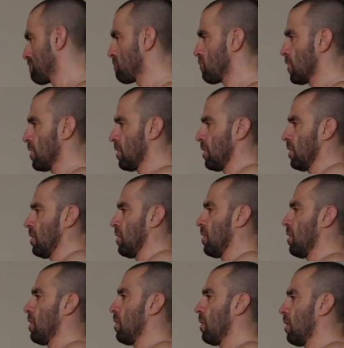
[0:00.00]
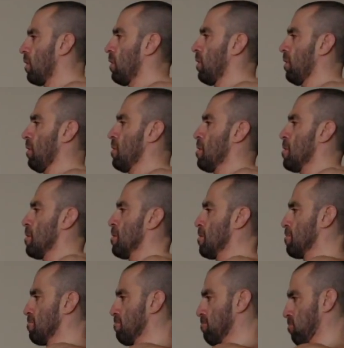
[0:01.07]
and then now I'm gonna show you
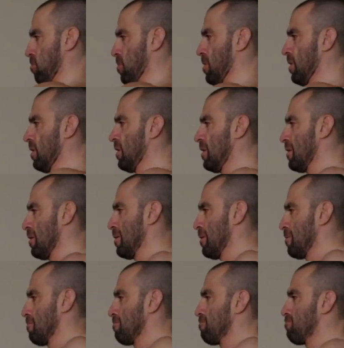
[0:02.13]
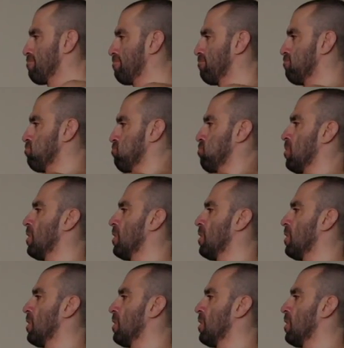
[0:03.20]
a cable fly. Okay, now these are